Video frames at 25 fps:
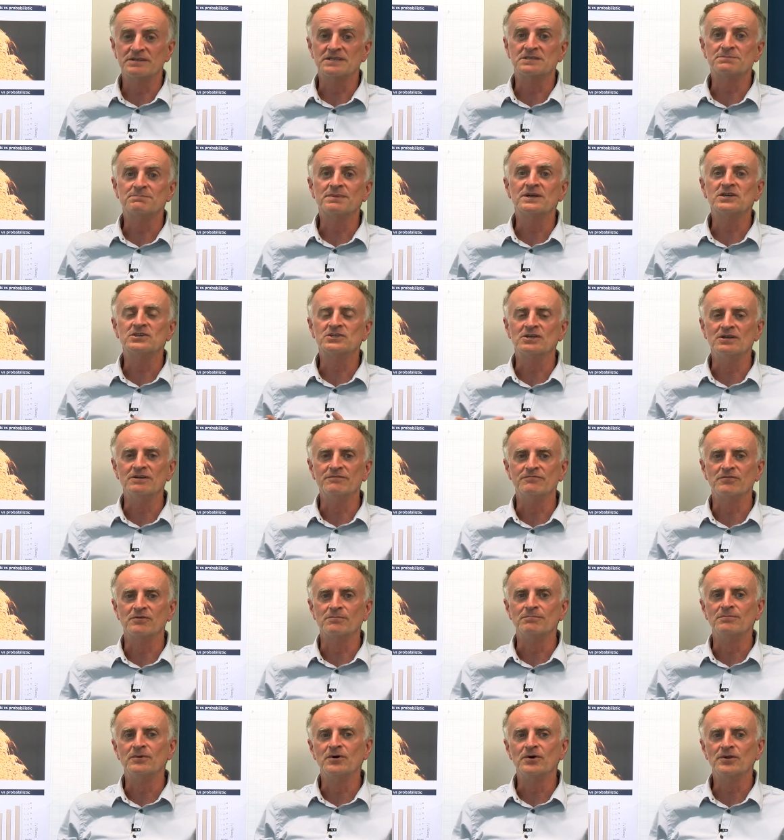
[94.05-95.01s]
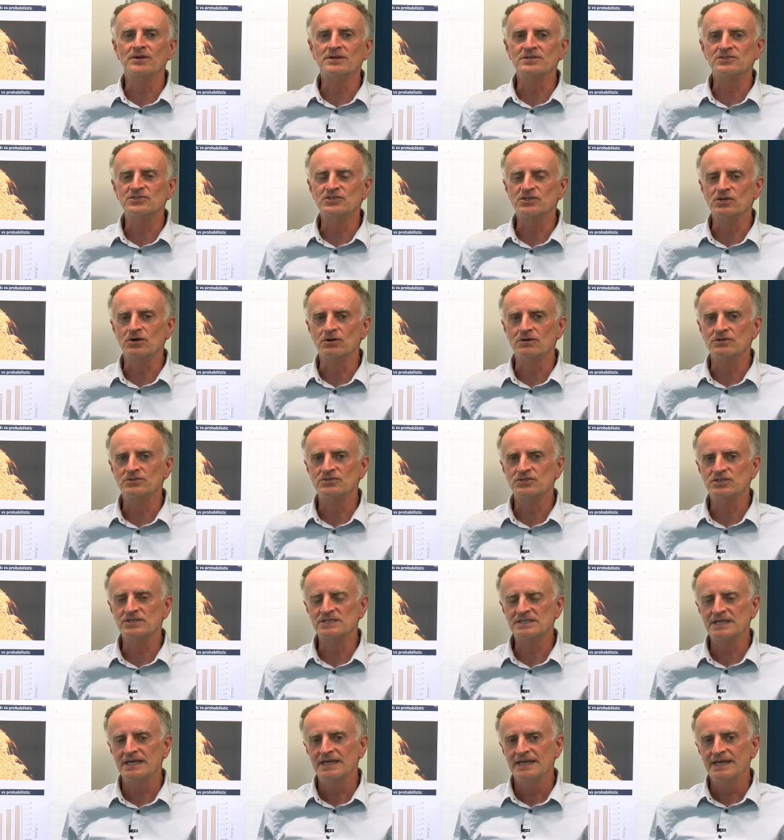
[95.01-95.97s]
especially for modern
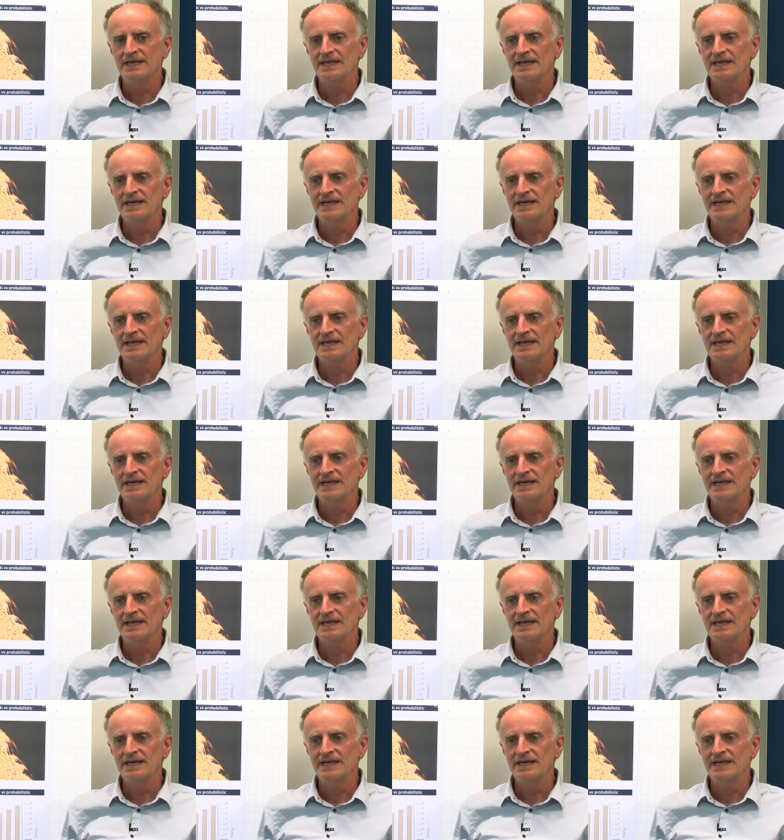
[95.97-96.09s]
geologists,